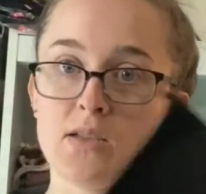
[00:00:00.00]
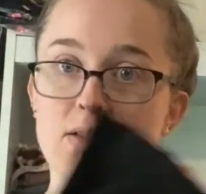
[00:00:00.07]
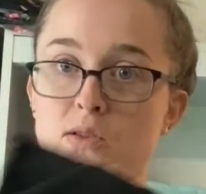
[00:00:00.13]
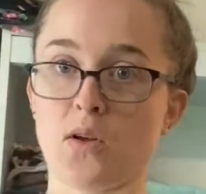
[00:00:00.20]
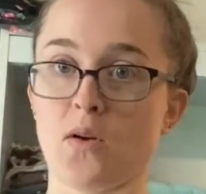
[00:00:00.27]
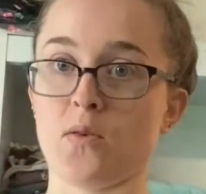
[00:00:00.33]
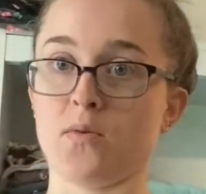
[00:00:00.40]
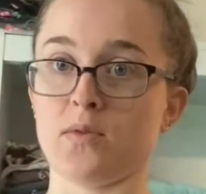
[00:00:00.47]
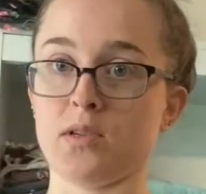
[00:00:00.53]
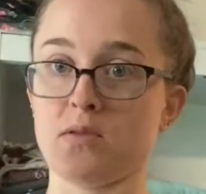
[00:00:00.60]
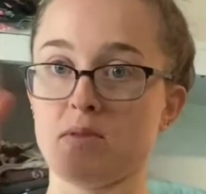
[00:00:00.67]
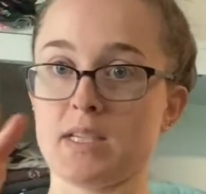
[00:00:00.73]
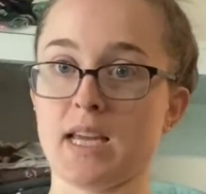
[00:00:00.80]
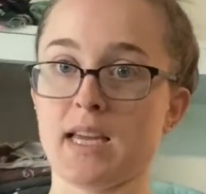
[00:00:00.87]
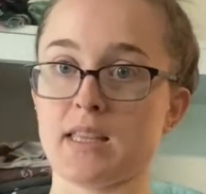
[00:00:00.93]
So you
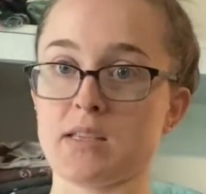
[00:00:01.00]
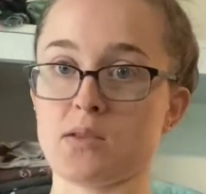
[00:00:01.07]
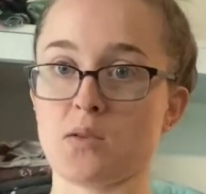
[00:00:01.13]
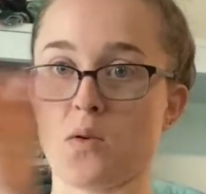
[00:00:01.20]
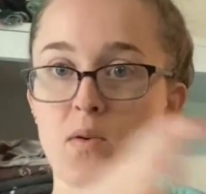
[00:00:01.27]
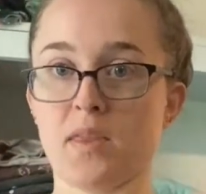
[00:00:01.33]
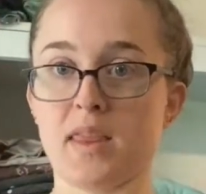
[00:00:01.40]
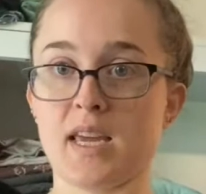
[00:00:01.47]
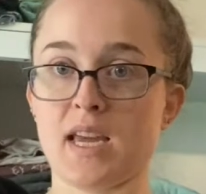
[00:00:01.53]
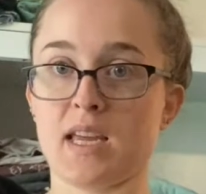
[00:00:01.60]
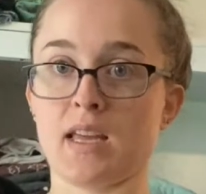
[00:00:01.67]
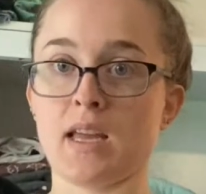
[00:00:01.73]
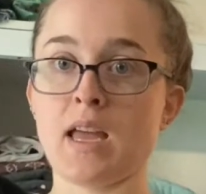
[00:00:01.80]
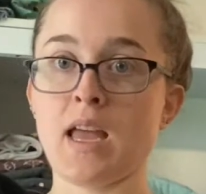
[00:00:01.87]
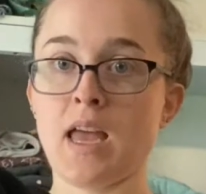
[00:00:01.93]
would take this whole thing
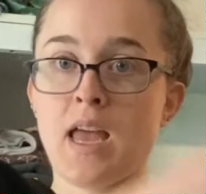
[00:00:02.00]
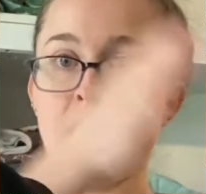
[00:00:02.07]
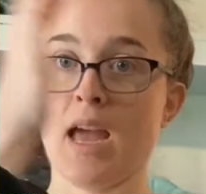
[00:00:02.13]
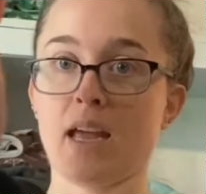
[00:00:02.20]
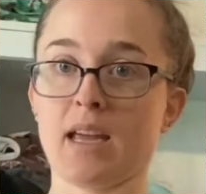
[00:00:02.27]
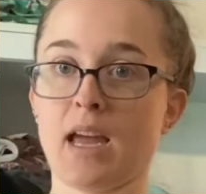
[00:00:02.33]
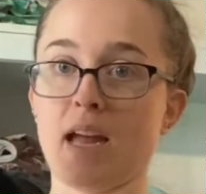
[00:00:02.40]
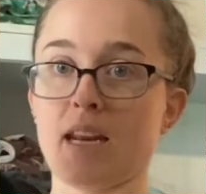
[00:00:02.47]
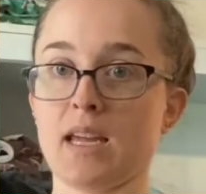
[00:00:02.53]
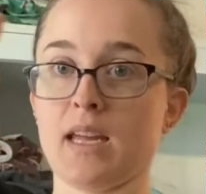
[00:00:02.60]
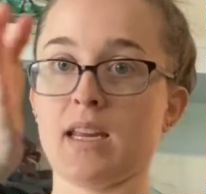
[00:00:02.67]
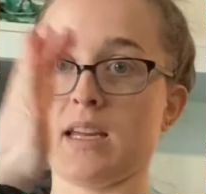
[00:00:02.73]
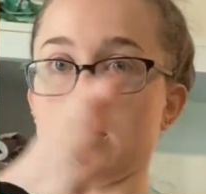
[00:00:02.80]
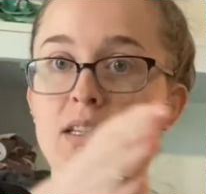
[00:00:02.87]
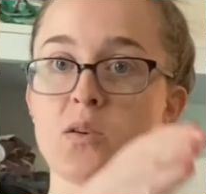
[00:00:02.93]
and cut it
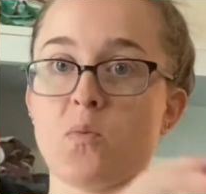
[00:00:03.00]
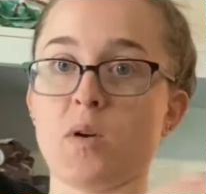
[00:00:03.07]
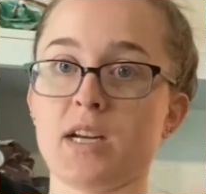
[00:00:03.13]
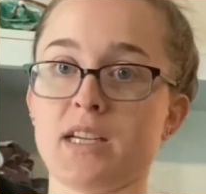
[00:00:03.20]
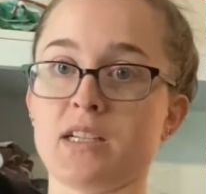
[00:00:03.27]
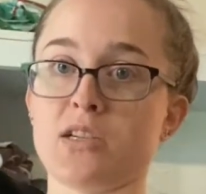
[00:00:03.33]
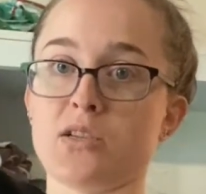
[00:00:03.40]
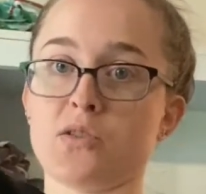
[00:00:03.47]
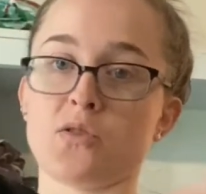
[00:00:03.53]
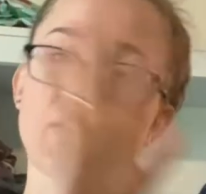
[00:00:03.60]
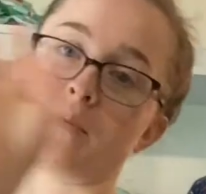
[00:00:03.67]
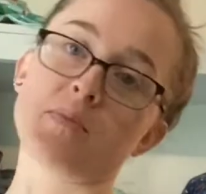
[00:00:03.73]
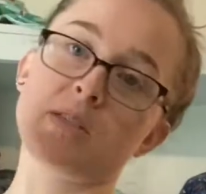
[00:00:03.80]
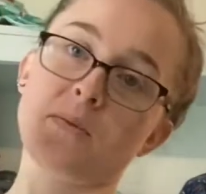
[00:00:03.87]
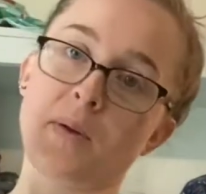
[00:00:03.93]
into 1-inch
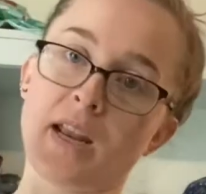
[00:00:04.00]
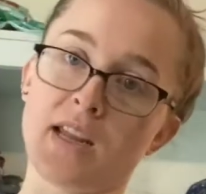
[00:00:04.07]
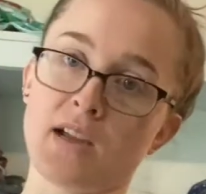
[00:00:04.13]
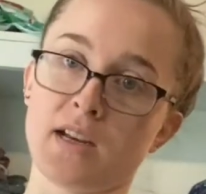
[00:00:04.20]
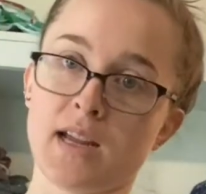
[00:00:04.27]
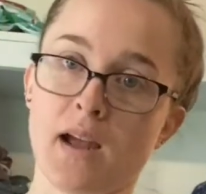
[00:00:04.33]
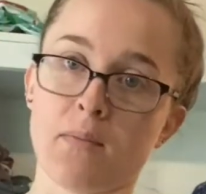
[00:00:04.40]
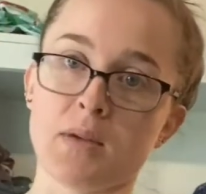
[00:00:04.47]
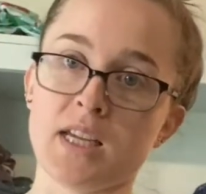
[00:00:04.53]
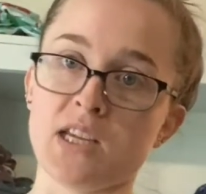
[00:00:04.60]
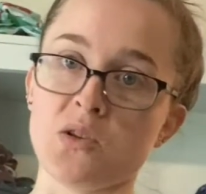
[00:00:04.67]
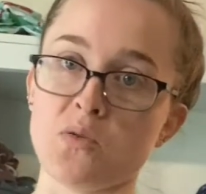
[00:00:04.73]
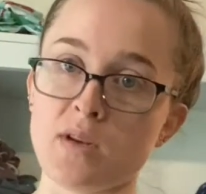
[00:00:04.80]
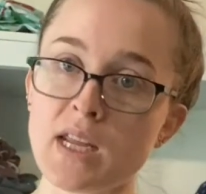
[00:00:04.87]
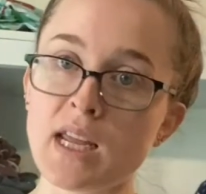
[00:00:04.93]
strips, depending on how many you
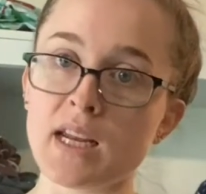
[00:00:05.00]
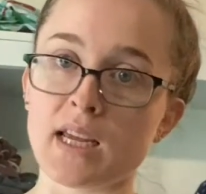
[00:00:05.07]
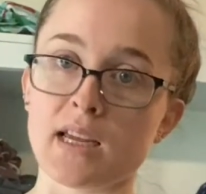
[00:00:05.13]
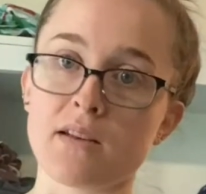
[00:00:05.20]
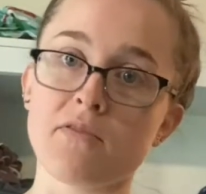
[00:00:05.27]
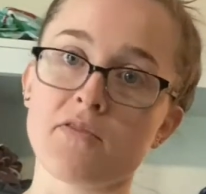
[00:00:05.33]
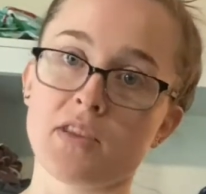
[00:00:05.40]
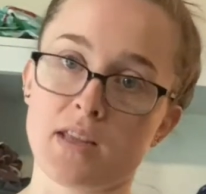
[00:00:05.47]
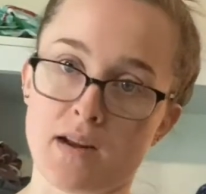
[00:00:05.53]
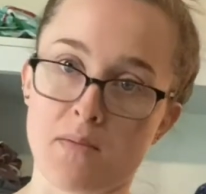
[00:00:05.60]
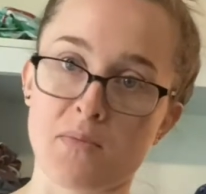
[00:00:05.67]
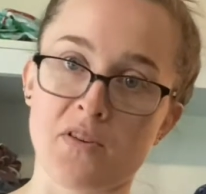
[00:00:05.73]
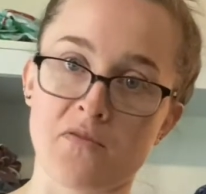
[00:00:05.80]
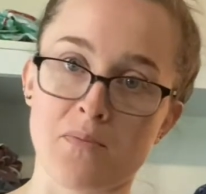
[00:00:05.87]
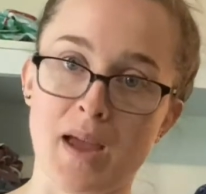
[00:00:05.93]
needed for the
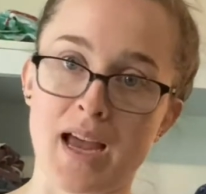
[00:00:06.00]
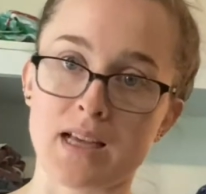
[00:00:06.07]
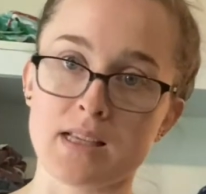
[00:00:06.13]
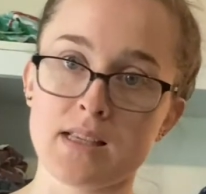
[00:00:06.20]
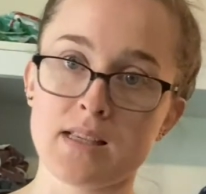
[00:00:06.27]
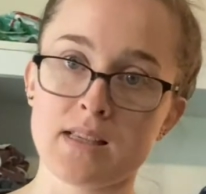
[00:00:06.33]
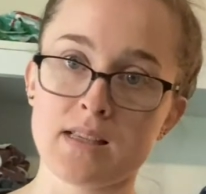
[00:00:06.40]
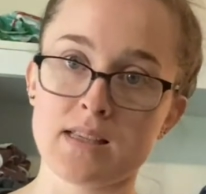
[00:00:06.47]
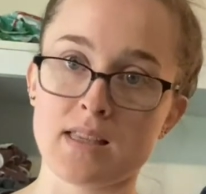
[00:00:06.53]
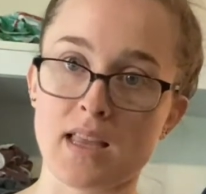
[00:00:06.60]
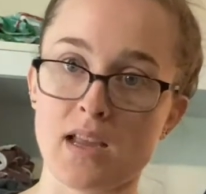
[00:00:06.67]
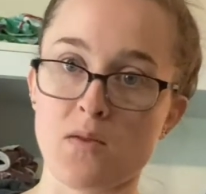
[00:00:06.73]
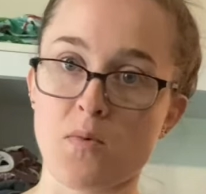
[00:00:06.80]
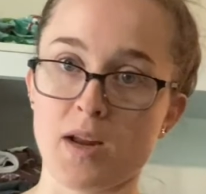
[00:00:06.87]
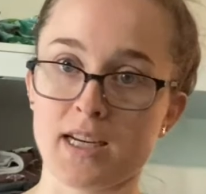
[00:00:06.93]
number of masks that
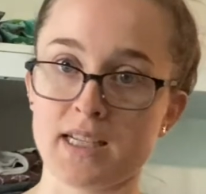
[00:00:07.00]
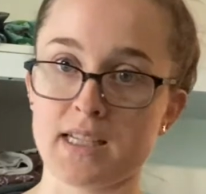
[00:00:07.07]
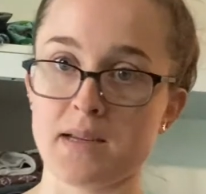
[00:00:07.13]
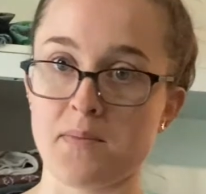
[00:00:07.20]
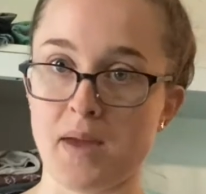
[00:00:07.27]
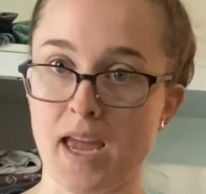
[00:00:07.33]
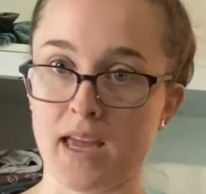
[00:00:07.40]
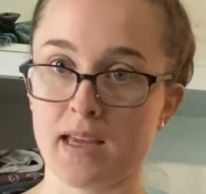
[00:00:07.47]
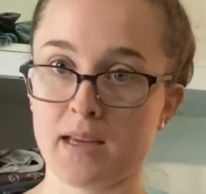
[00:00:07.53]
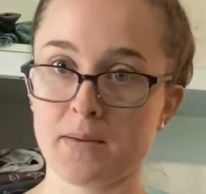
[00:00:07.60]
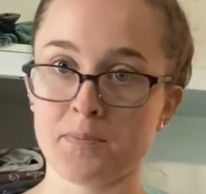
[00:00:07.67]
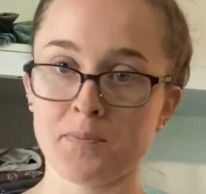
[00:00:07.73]
you wanted to make.